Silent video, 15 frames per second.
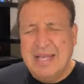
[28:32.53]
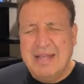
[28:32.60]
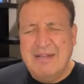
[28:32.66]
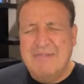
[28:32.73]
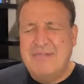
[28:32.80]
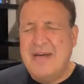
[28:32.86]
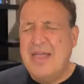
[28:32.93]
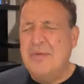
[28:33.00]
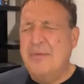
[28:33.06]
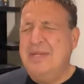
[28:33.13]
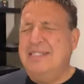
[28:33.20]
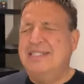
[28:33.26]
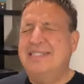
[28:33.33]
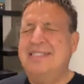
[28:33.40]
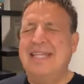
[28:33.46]
And Father, we
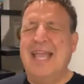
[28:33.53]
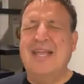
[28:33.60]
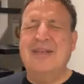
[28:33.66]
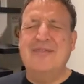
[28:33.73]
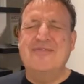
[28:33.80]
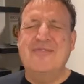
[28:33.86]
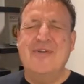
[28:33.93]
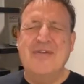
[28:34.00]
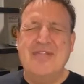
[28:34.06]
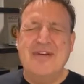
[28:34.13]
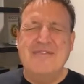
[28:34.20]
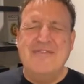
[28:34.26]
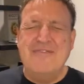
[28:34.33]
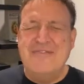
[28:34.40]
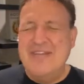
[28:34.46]
just thank you for
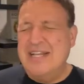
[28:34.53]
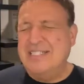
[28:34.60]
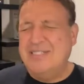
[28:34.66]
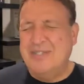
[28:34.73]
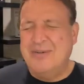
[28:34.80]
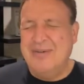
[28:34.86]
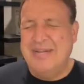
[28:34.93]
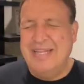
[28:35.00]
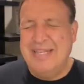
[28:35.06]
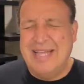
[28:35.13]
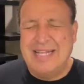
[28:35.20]
the victory.